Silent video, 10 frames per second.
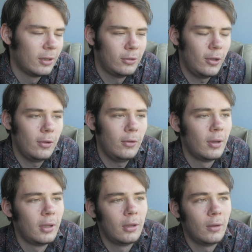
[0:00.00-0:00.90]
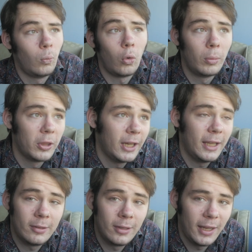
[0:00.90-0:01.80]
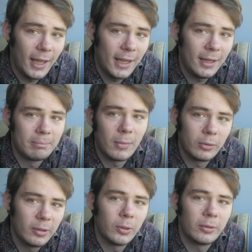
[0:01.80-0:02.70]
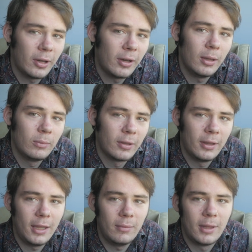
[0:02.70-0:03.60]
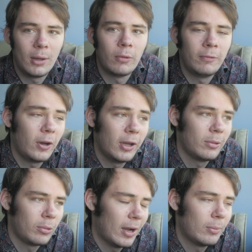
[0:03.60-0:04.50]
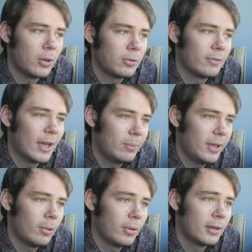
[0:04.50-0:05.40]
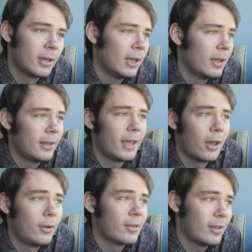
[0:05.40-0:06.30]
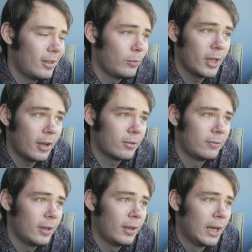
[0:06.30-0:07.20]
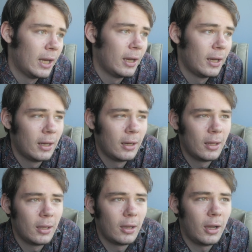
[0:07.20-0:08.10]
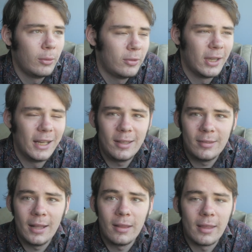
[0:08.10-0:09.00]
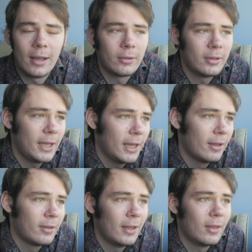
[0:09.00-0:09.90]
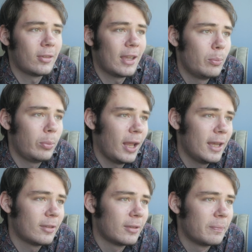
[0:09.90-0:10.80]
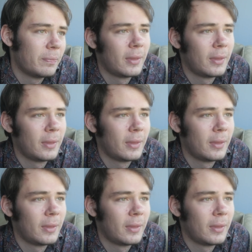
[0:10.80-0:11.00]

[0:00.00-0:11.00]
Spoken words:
to warmer than it is today multiple times, and they were fine throughout most of that period. They coexisted with us for, I would say, at least 10,000 years in the same place.